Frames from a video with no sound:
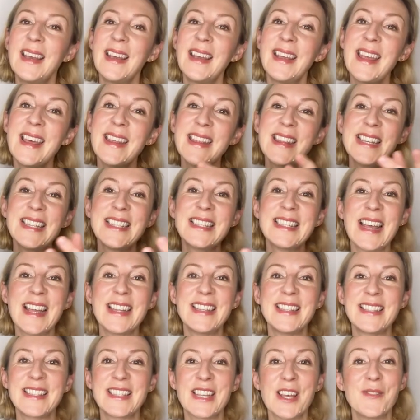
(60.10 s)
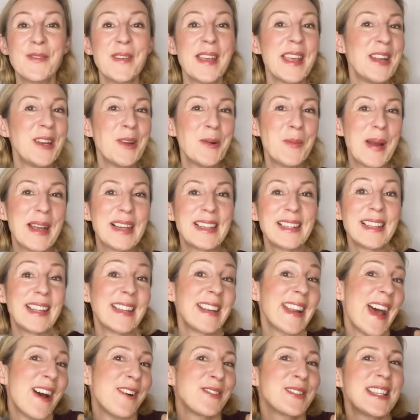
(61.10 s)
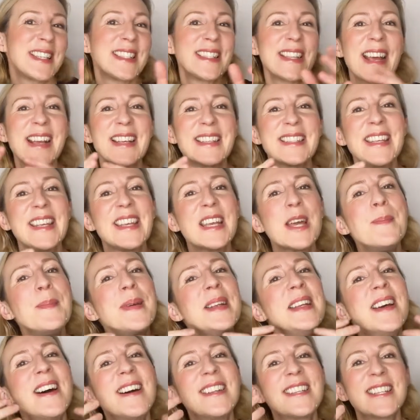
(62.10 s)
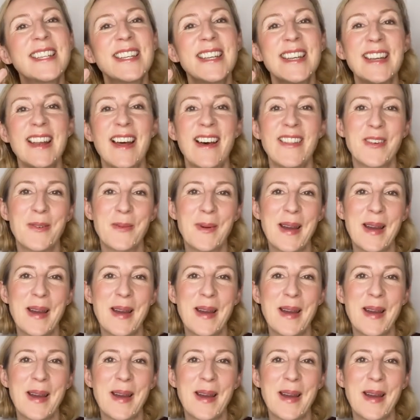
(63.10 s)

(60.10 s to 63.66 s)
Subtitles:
Yet this sense of inner wiggle and outer sexy can be nurtured in other